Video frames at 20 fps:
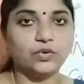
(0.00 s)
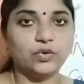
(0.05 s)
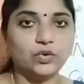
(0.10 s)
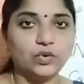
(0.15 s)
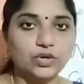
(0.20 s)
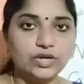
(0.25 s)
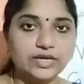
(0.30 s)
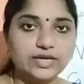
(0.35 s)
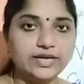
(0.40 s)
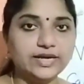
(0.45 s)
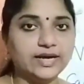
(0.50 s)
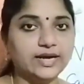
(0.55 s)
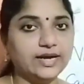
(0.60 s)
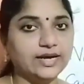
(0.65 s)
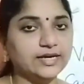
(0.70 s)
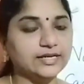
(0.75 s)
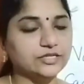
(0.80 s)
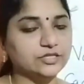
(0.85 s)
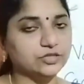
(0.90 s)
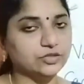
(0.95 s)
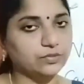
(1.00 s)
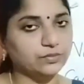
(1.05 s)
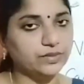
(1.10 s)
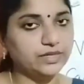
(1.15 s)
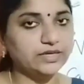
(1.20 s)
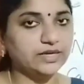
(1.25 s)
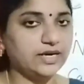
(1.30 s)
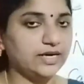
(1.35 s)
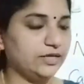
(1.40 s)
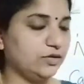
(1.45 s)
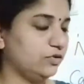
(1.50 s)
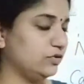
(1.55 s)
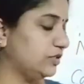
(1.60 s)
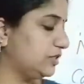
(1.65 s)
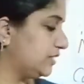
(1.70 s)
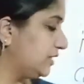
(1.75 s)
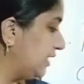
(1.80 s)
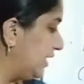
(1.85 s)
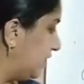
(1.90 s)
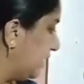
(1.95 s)
Polyatomic
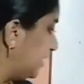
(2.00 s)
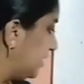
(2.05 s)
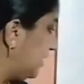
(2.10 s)
ions.